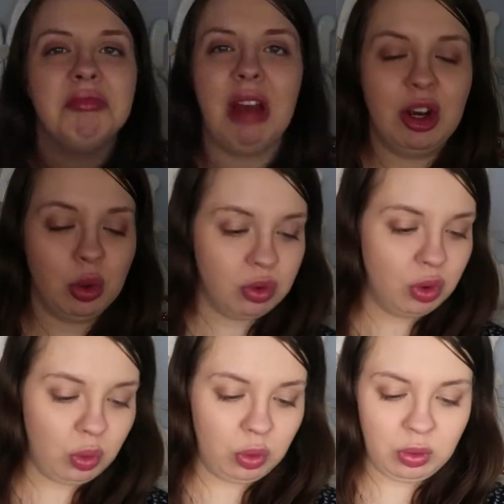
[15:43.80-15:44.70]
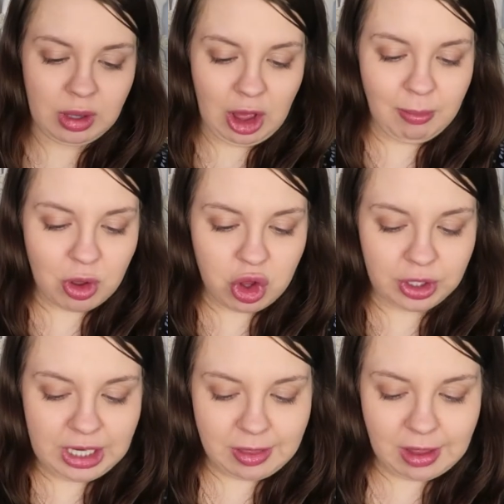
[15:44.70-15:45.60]
I don't know how much I'll
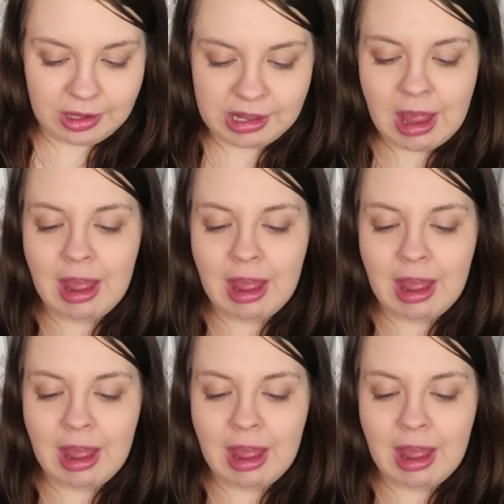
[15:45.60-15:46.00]
need this.